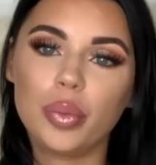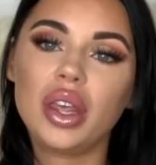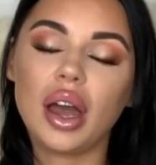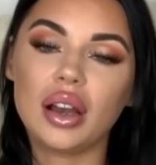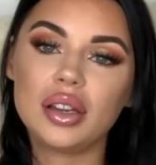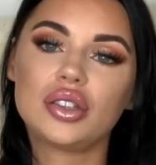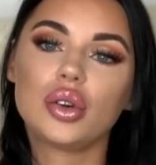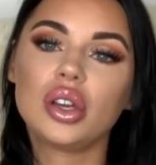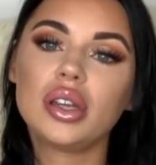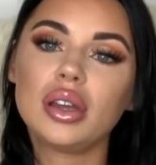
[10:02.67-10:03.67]
me, I
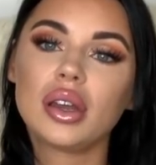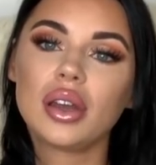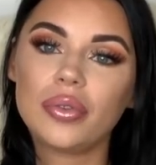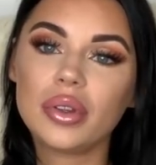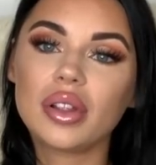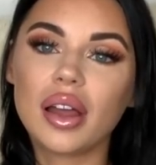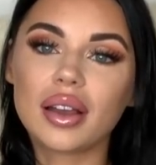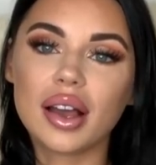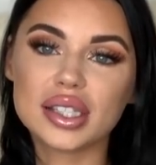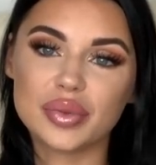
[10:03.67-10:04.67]
literally feel
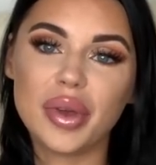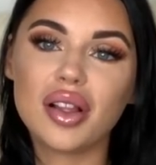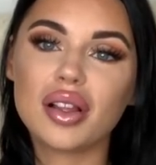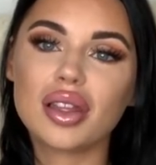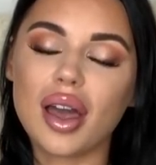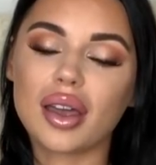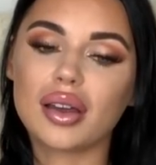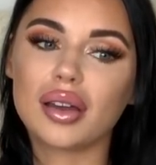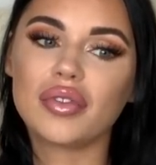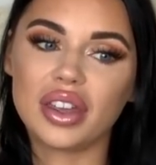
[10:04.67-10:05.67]
like I smell
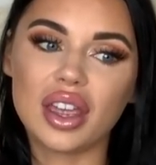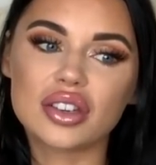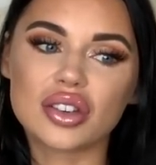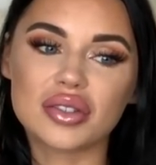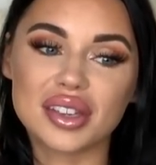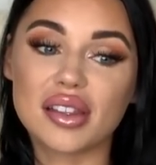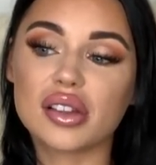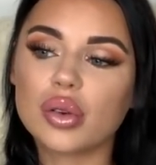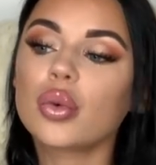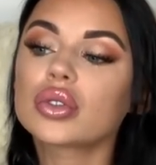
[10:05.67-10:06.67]
like vacations, and
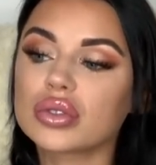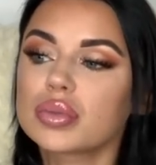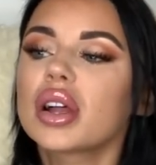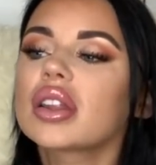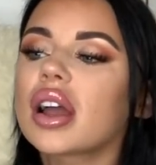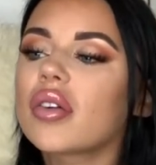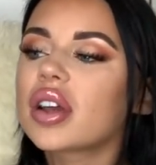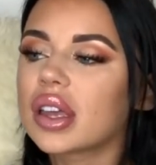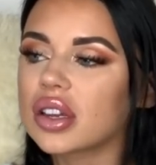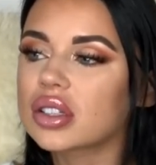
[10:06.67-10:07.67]
I don't want to smell like
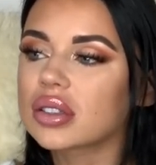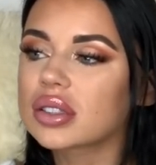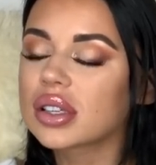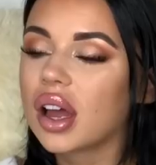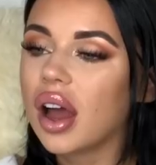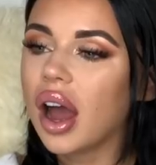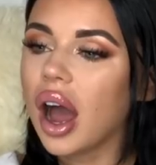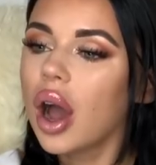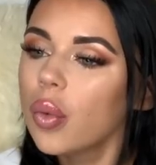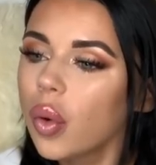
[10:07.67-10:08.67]
vacations.
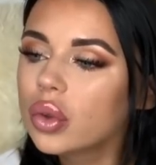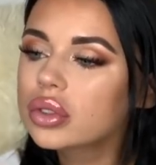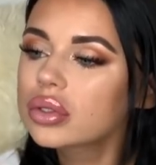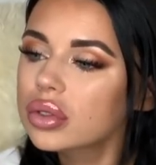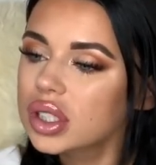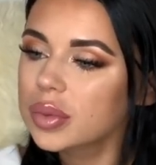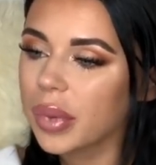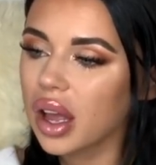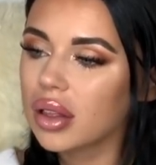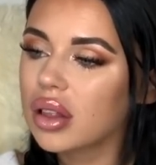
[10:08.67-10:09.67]
I want to
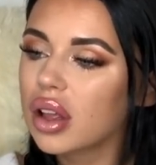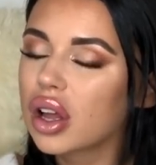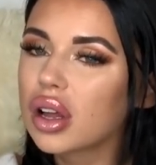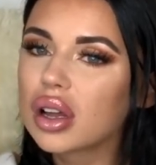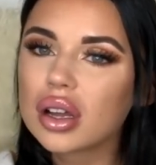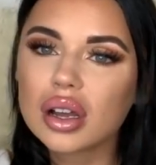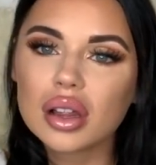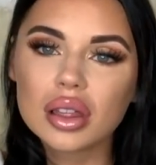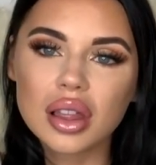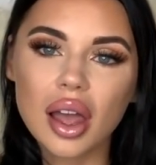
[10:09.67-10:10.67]
smell
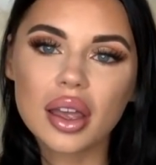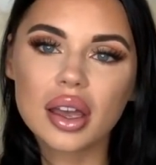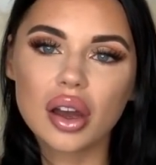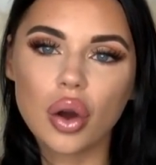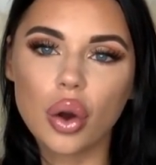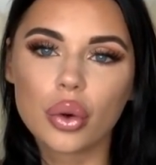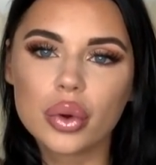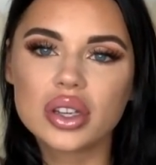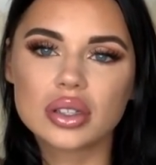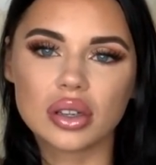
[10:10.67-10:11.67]
like
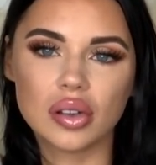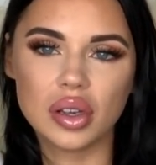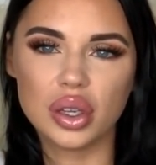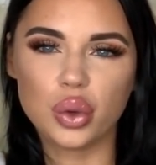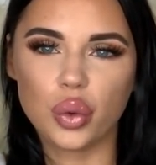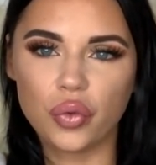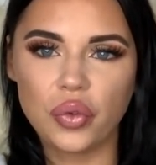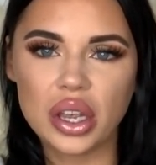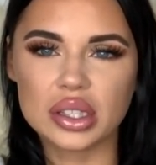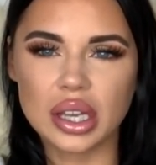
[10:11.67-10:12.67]
original in your
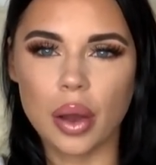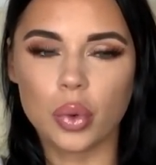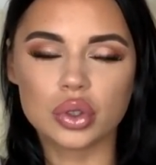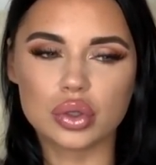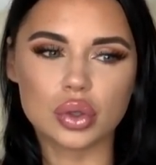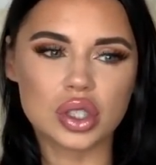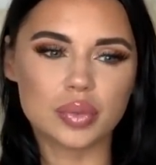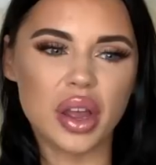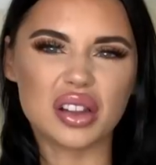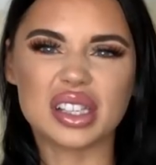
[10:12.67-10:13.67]
face. I want to
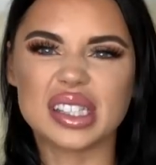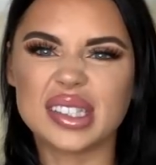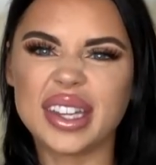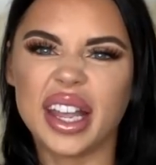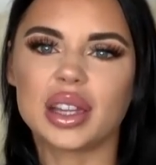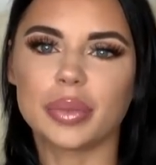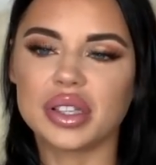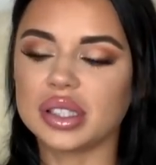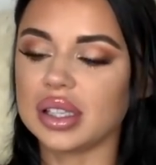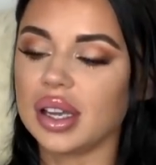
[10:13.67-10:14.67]
smell
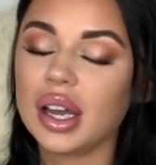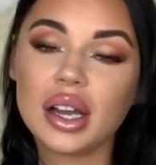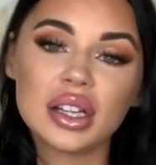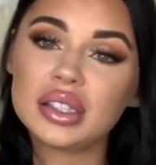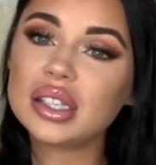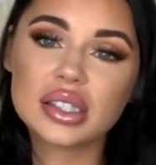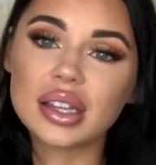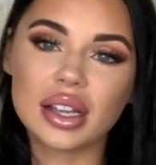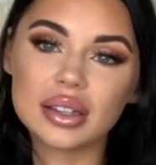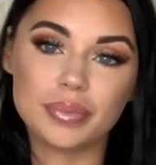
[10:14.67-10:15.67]
statementy. This
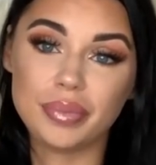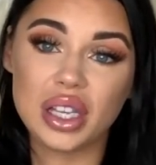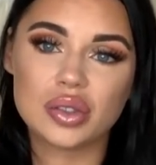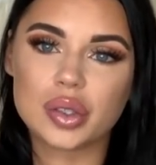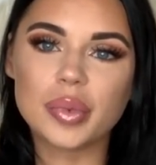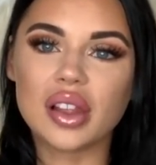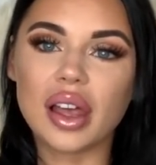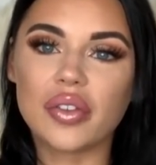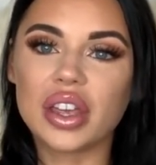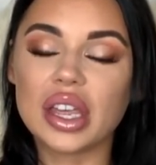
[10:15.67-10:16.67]
makes you smell
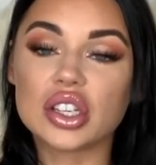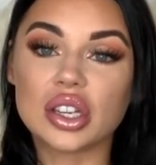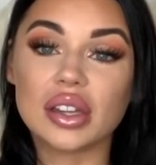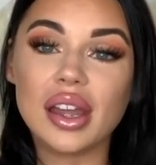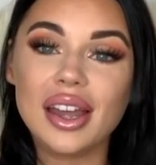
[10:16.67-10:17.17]
like vacation.